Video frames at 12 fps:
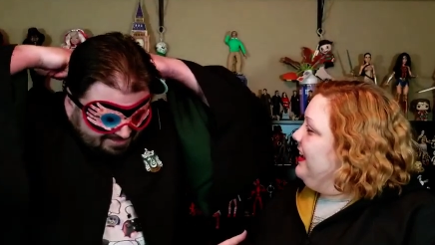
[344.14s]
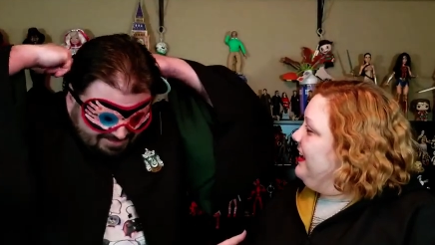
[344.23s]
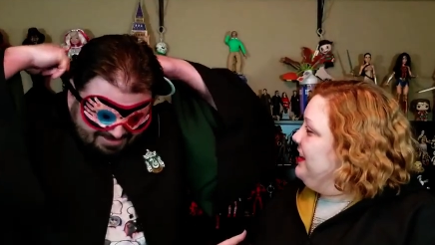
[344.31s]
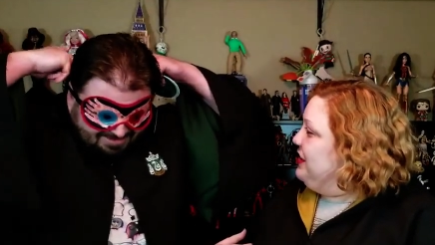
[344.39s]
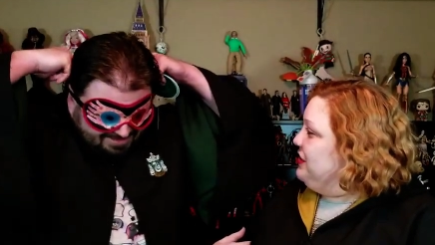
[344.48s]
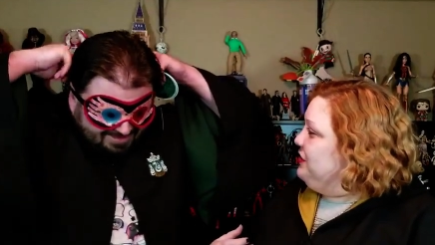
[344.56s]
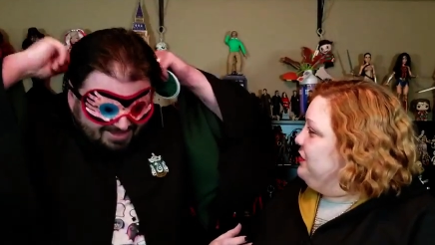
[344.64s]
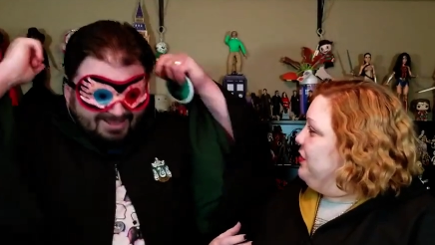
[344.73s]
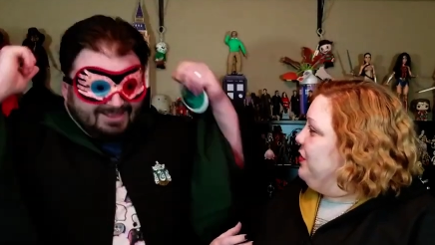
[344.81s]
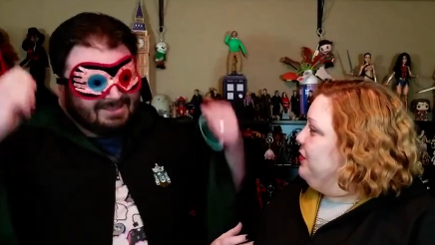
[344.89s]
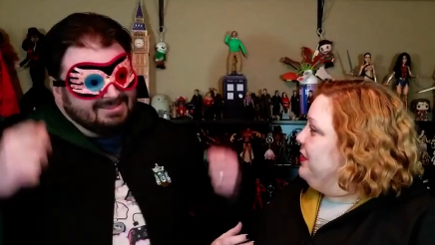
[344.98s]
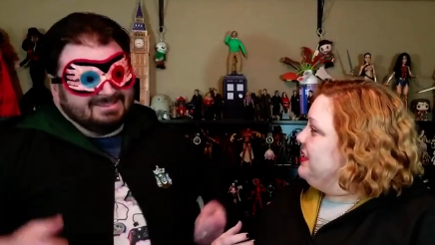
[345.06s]
Speaker 1: You gonna do the
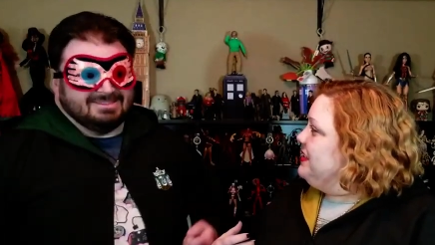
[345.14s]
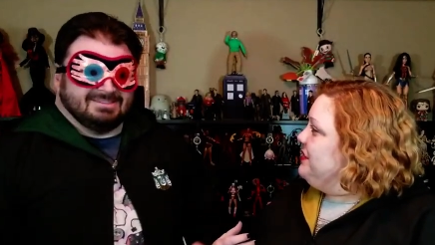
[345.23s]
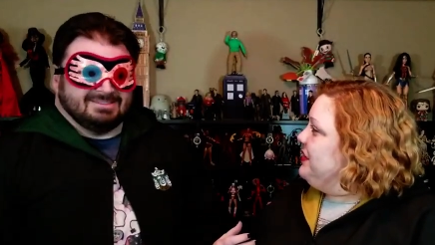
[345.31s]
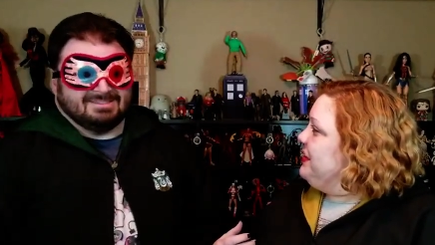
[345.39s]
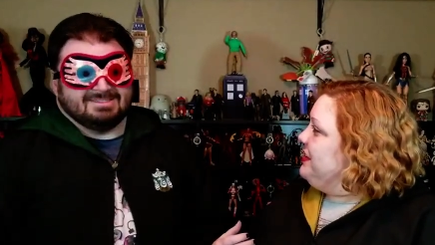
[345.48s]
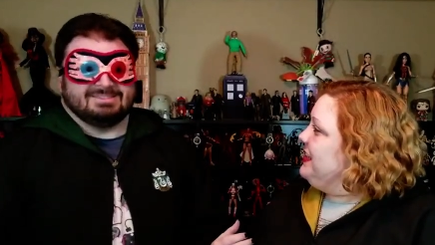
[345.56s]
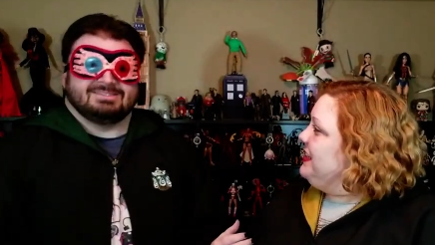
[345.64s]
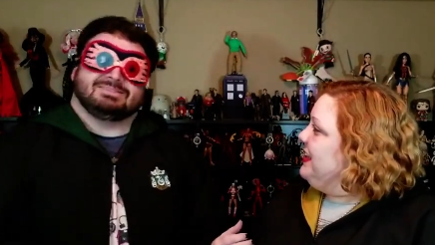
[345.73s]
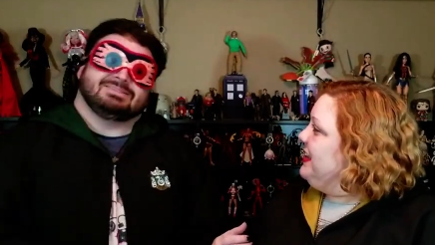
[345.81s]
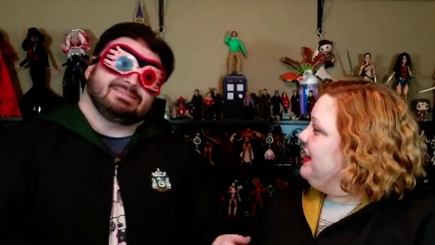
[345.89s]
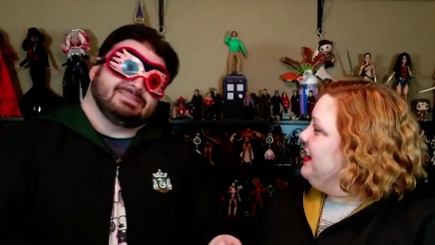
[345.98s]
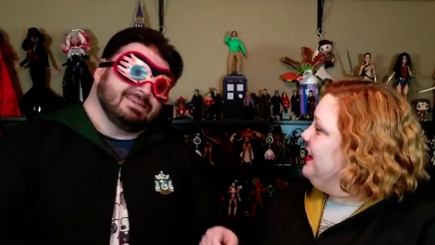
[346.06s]
whole rest of the video like that?
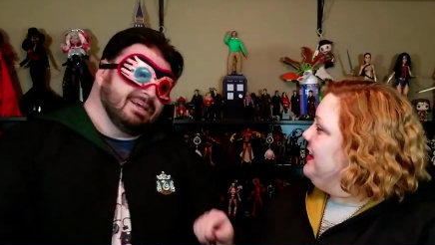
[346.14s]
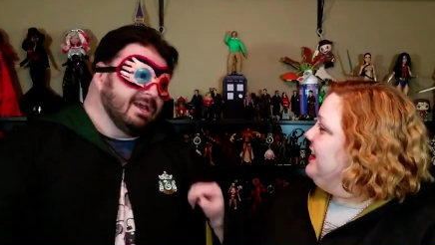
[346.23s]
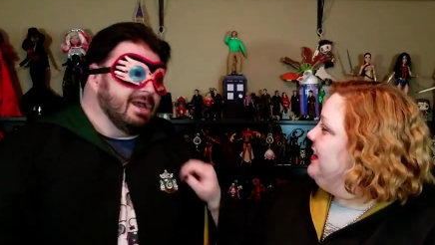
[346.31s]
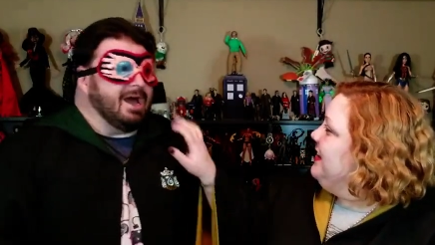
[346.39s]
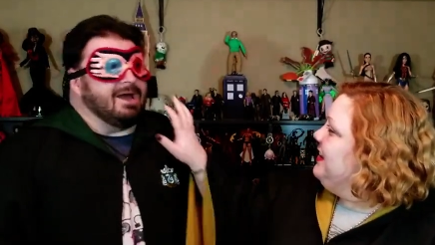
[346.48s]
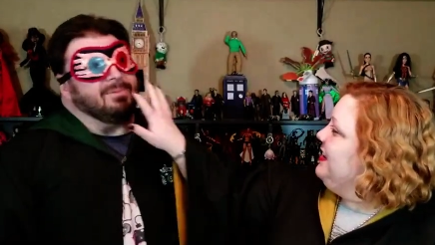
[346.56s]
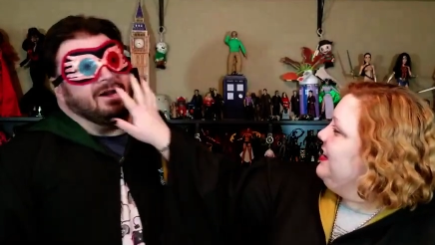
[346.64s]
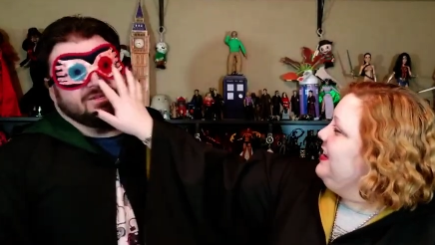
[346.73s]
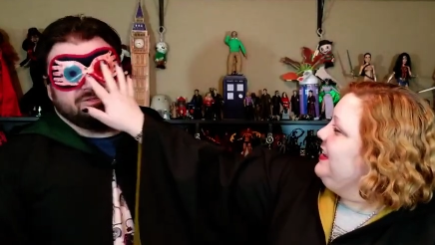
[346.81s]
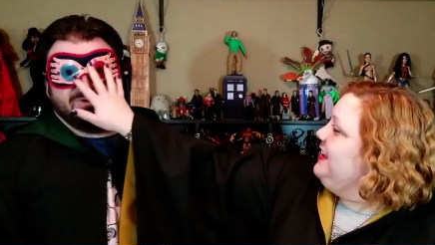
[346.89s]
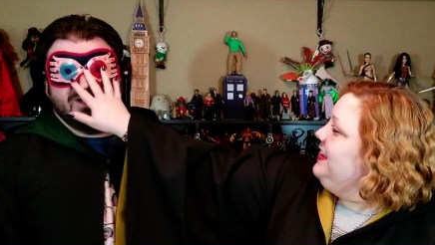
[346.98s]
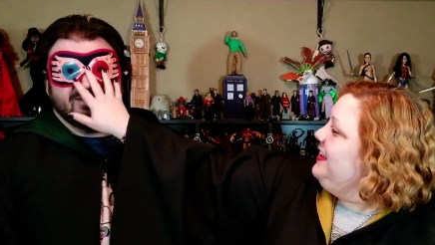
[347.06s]
Speaker 2: I might as
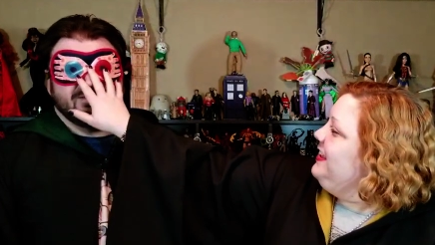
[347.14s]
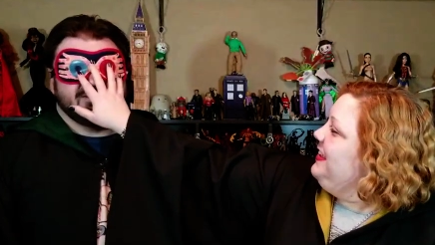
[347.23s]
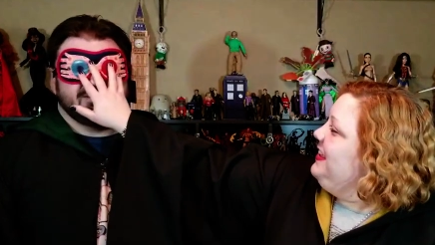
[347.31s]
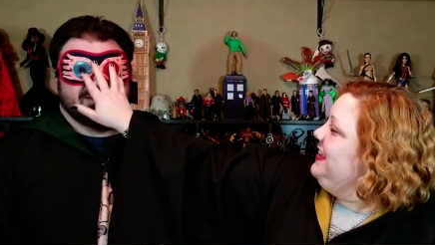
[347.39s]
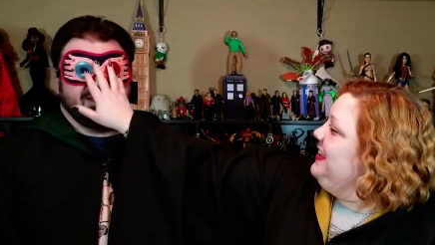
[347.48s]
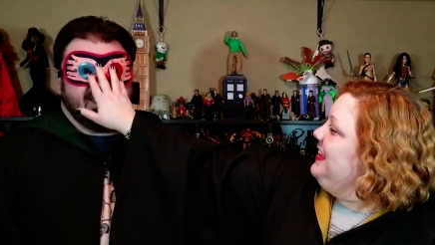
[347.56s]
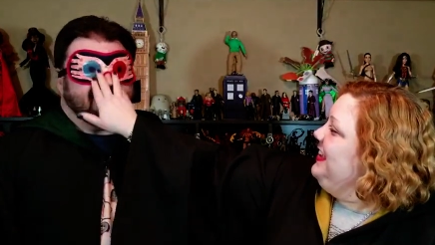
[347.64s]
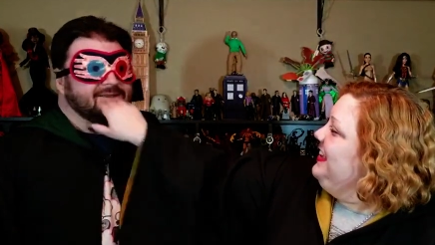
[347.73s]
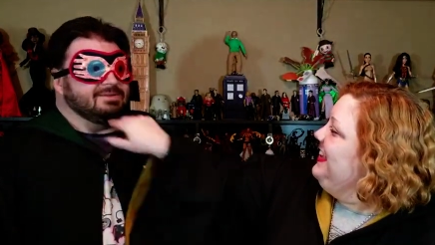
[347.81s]
well. Hey!